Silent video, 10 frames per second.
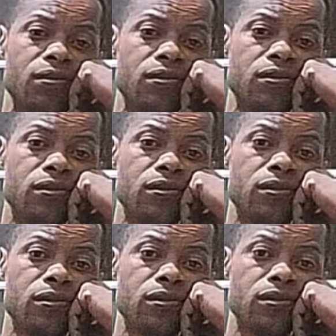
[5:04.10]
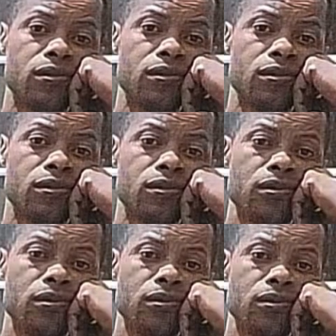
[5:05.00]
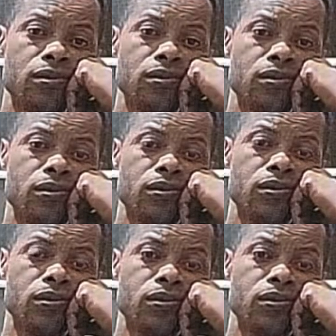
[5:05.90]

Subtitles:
(no one is talking)